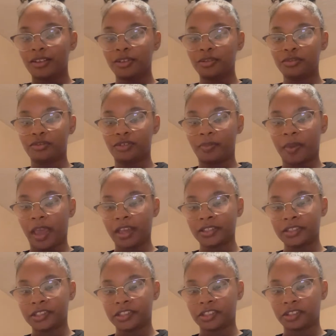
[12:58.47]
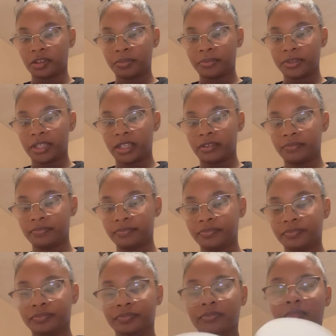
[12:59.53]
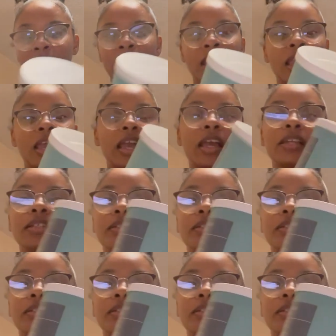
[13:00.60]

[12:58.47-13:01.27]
Ooh, the packaging is so pretty. And